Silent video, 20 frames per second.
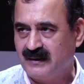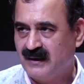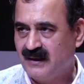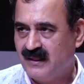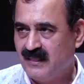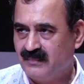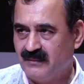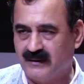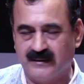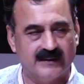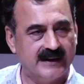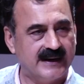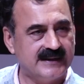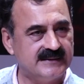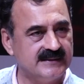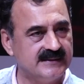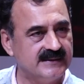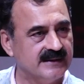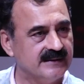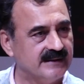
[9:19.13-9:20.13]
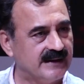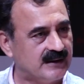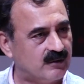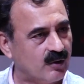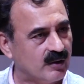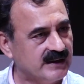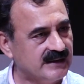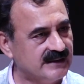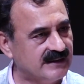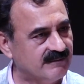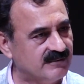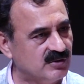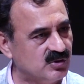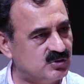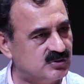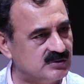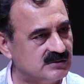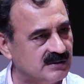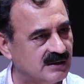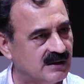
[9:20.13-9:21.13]
Number 1, the Great Indian
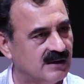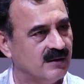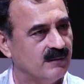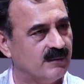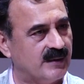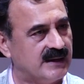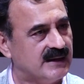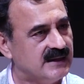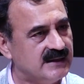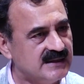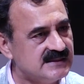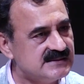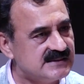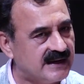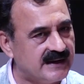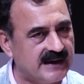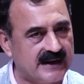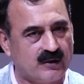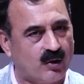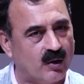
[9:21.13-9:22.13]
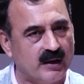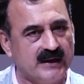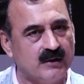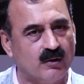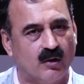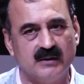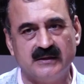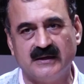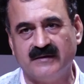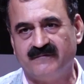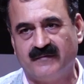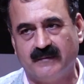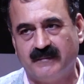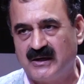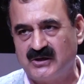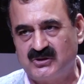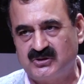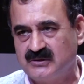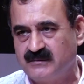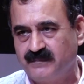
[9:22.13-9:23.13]
Recording Revolution, where Indians are recording
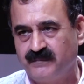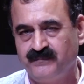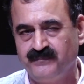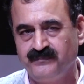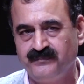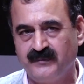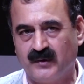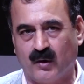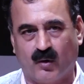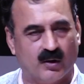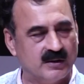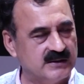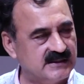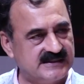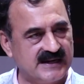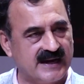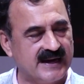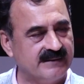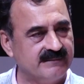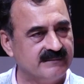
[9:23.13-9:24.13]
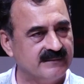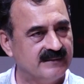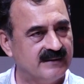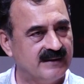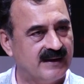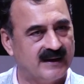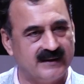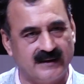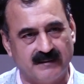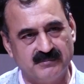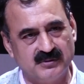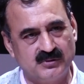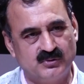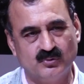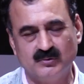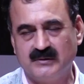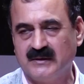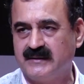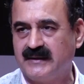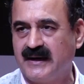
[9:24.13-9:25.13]
all the information all the time.
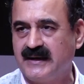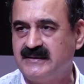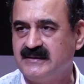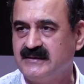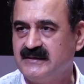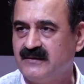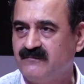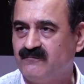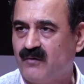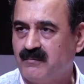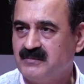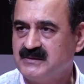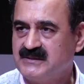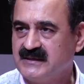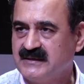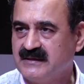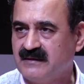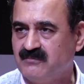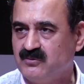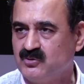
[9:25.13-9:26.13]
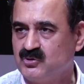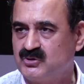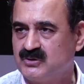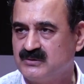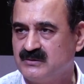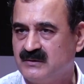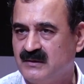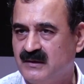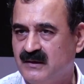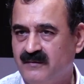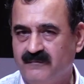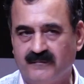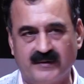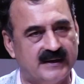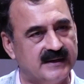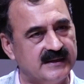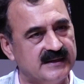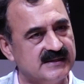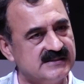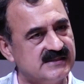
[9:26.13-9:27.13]
And number 2, the Great Indian Vomiting
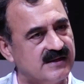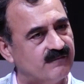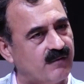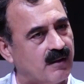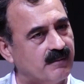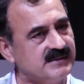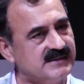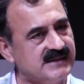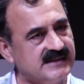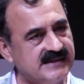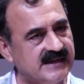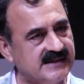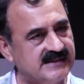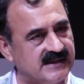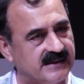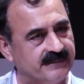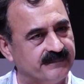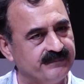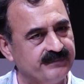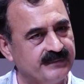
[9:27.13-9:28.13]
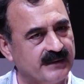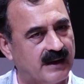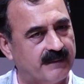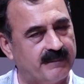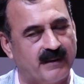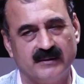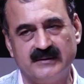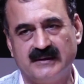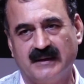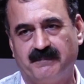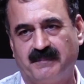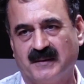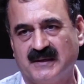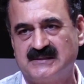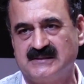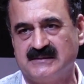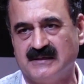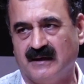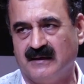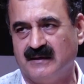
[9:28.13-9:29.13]
Revolution, where Indians are vomiting data
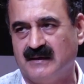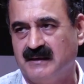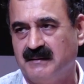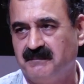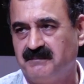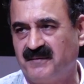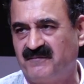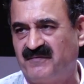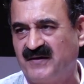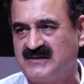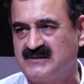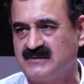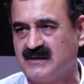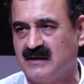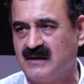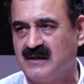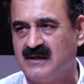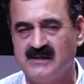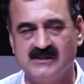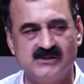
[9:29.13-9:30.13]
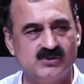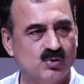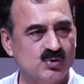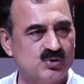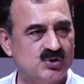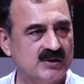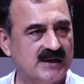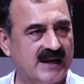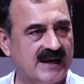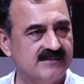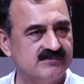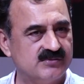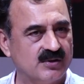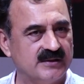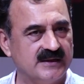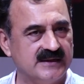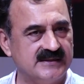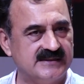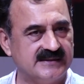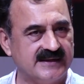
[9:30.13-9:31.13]
about their personal, professional,
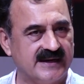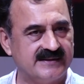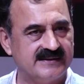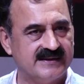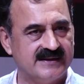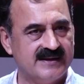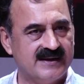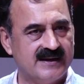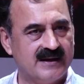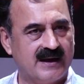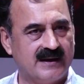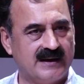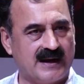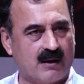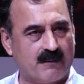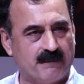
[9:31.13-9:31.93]
social lives on the internet.